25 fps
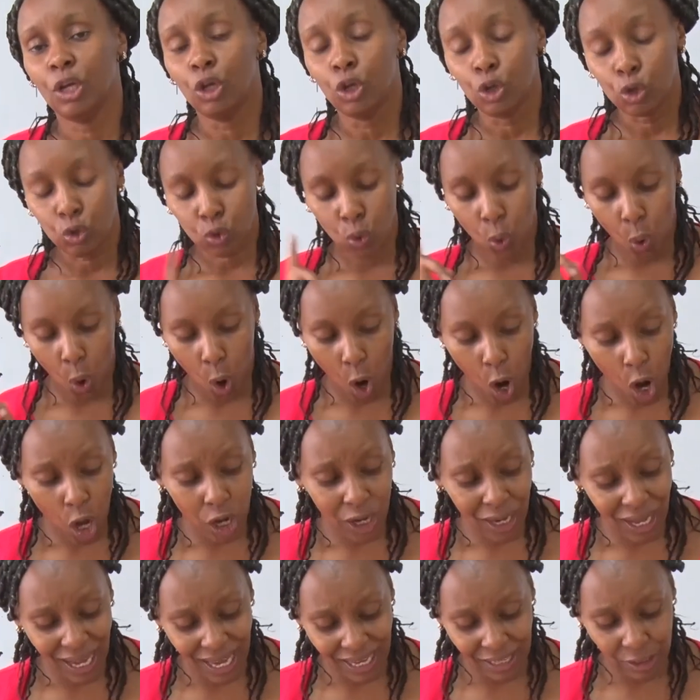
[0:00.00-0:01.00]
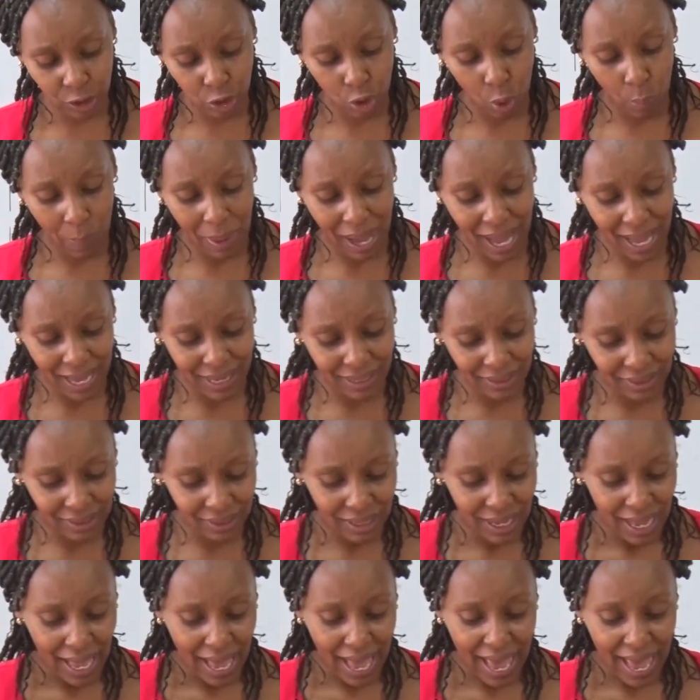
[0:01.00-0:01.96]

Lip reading: So all customers